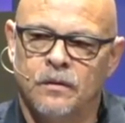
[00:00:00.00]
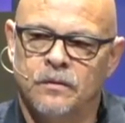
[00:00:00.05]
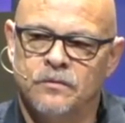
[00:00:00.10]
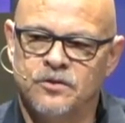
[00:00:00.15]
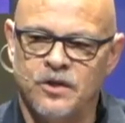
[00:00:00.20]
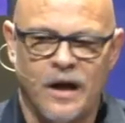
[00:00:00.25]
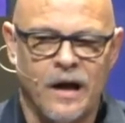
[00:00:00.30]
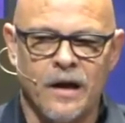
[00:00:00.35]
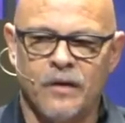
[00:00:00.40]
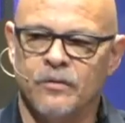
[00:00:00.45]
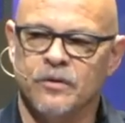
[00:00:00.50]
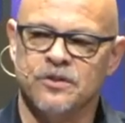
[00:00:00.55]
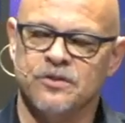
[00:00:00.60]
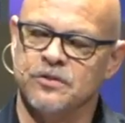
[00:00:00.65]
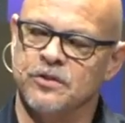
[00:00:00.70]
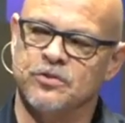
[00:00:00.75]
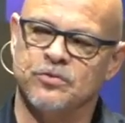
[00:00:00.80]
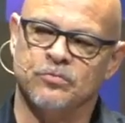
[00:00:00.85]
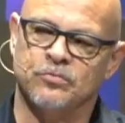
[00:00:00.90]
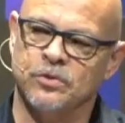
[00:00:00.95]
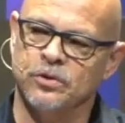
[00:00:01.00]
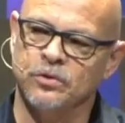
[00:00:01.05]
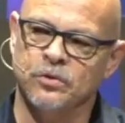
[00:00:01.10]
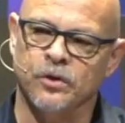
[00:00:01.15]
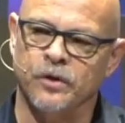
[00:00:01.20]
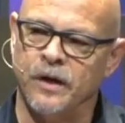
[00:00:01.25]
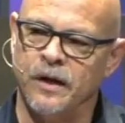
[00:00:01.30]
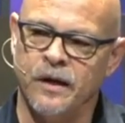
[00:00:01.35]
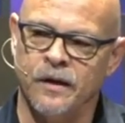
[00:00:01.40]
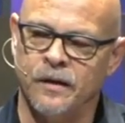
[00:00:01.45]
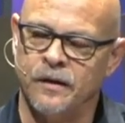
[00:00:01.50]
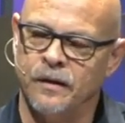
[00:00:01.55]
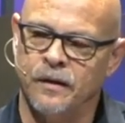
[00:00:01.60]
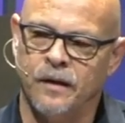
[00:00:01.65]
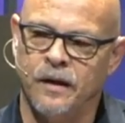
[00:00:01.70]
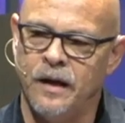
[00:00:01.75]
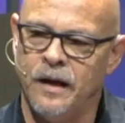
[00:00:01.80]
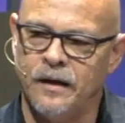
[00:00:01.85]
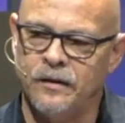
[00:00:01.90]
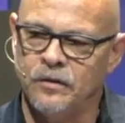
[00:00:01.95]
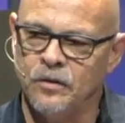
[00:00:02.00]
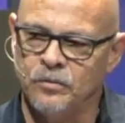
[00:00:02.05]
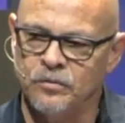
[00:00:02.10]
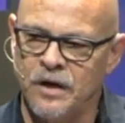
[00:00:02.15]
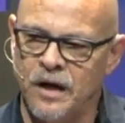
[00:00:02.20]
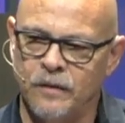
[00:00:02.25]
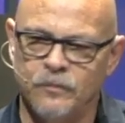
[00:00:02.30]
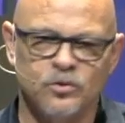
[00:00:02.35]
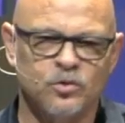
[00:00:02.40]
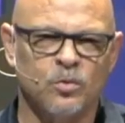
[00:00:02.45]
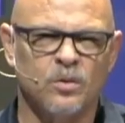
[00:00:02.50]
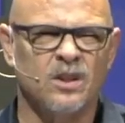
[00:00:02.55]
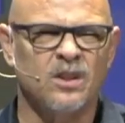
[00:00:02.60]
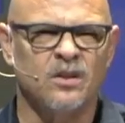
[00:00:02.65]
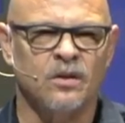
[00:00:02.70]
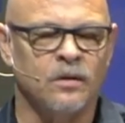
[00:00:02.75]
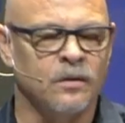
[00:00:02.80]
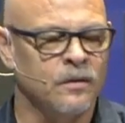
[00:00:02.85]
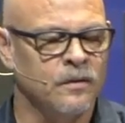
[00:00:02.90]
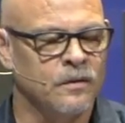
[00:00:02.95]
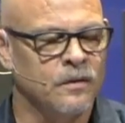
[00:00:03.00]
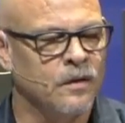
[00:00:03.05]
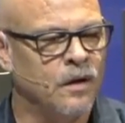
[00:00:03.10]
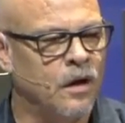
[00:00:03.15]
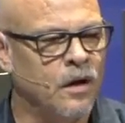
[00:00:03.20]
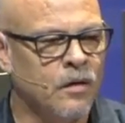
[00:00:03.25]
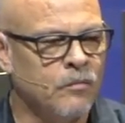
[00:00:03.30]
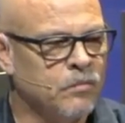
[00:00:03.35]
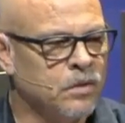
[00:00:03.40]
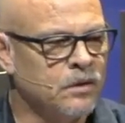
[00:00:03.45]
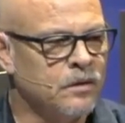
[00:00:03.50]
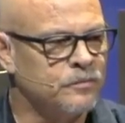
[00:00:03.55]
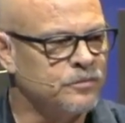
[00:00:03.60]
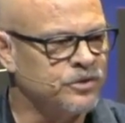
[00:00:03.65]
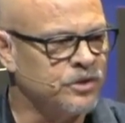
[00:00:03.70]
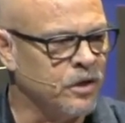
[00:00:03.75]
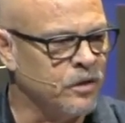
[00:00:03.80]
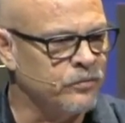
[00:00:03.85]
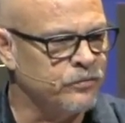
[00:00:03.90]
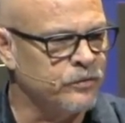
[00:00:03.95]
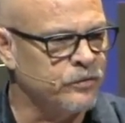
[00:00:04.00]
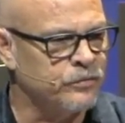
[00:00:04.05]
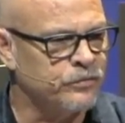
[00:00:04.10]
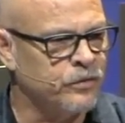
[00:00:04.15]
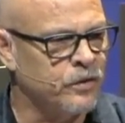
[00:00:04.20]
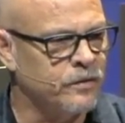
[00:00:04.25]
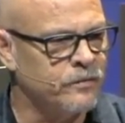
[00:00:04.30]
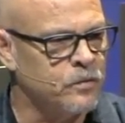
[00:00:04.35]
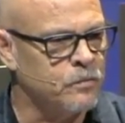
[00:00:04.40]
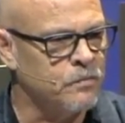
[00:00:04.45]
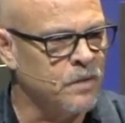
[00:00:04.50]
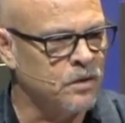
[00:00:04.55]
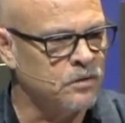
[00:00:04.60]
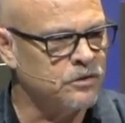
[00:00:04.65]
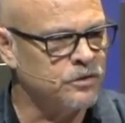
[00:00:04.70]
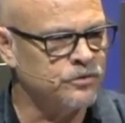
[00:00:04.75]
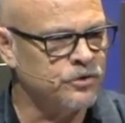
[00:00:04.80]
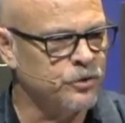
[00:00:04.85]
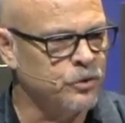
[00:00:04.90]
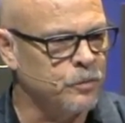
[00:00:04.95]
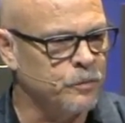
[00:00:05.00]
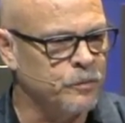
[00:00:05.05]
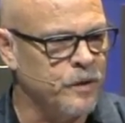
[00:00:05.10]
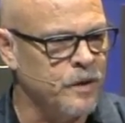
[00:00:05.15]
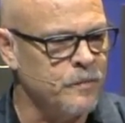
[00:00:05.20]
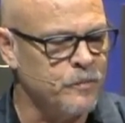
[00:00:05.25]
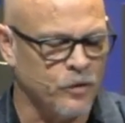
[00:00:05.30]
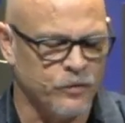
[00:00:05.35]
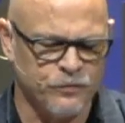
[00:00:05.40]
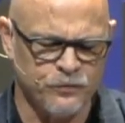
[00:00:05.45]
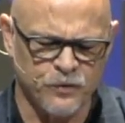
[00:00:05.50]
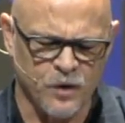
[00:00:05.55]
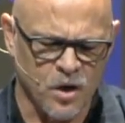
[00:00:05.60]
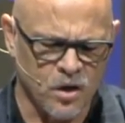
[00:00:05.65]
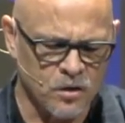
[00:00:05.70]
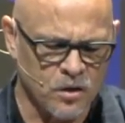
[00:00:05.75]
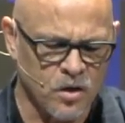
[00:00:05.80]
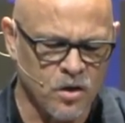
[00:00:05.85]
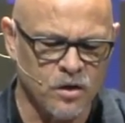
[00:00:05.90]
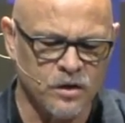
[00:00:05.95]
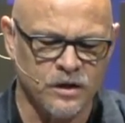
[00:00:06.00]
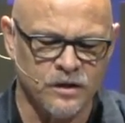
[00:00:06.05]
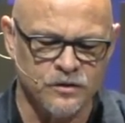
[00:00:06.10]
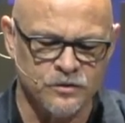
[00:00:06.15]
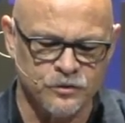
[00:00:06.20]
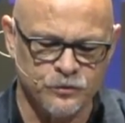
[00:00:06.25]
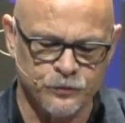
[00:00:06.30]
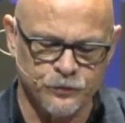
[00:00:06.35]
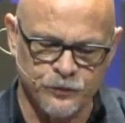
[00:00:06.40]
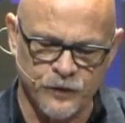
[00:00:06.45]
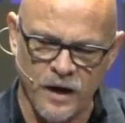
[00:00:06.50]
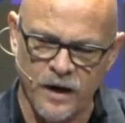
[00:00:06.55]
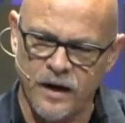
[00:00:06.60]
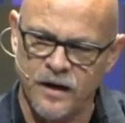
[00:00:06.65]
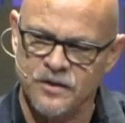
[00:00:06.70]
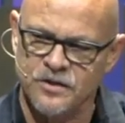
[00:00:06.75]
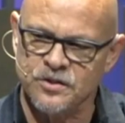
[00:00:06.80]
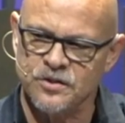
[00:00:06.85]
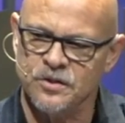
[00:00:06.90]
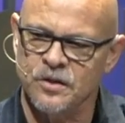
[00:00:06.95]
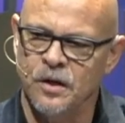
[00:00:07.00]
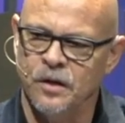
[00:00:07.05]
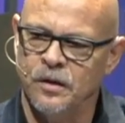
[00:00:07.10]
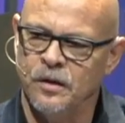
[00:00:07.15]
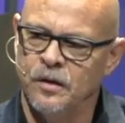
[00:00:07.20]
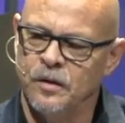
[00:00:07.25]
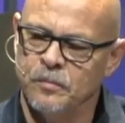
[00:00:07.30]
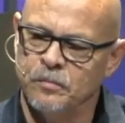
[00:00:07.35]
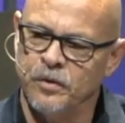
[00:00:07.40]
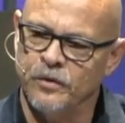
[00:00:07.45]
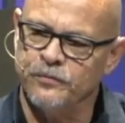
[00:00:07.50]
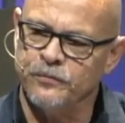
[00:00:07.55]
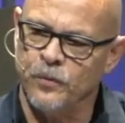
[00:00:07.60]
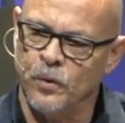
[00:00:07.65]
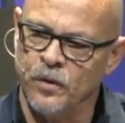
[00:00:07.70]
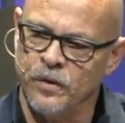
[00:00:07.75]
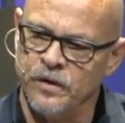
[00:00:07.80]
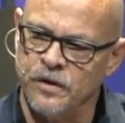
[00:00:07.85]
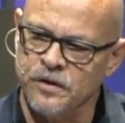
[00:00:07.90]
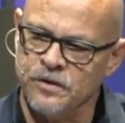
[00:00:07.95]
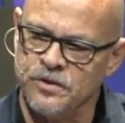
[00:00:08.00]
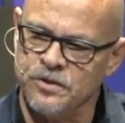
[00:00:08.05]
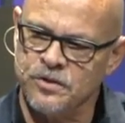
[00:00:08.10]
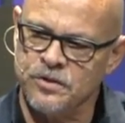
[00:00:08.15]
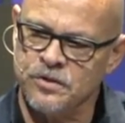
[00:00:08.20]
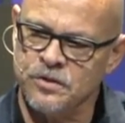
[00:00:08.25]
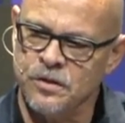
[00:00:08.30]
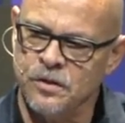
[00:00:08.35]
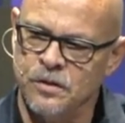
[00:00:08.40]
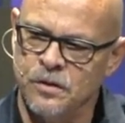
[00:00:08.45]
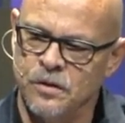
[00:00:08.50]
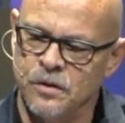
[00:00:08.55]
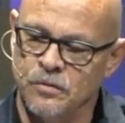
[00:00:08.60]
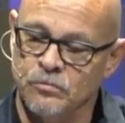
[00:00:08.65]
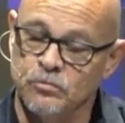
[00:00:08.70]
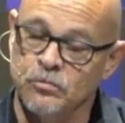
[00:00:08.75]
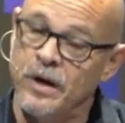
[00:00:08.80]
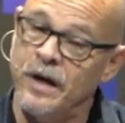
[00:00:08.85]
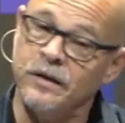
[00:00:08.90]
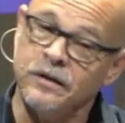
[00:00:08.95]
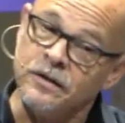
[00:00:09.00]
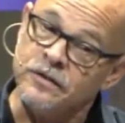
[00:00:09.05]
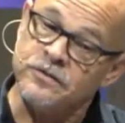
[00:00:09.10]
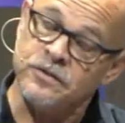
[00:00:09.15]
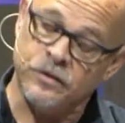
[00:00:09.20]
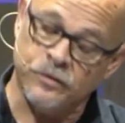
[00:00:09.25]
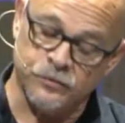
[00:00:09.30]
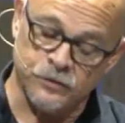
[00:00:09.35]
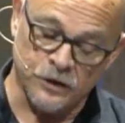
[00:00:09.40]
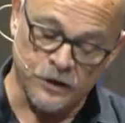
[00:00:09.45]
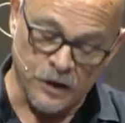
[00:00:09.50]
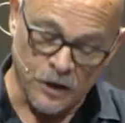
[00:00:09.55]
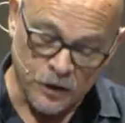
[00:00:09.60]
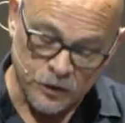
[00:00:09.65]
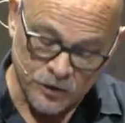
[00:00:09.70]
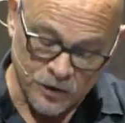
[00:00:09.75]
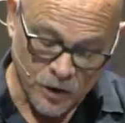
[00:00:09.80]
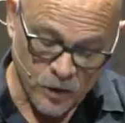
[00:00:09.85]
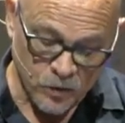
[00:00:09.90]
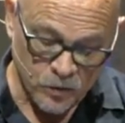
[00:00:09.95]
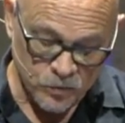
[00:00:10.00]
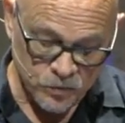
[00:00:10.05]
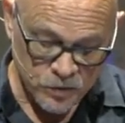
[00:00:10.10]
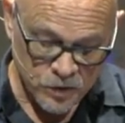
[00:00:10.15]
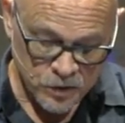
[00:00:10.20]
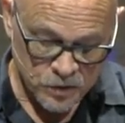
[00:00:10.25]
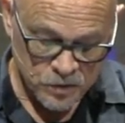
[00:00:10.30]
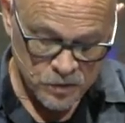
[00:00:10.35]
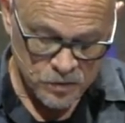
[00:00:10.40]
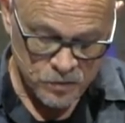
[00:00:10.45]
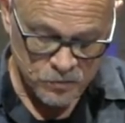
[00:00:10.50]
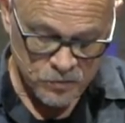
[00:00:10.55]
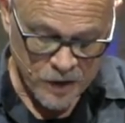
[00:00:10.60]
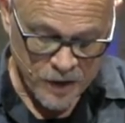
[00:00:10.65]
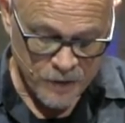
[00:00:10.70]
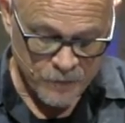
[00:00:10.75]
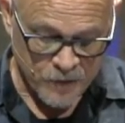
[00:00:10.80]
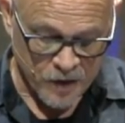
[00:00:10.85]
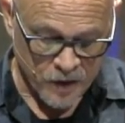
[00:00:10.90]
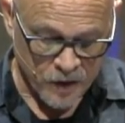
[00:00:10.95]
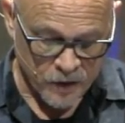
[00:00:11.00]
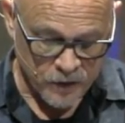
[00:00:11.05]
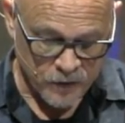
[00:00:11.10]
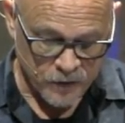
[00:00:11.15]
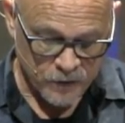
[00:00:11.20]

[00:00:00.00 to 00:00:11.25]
Jairus, this ruler, he, he had no doubt. He was willing to humble himself in front of a multitude of people, fall on his face before this relatively unknown rabbi.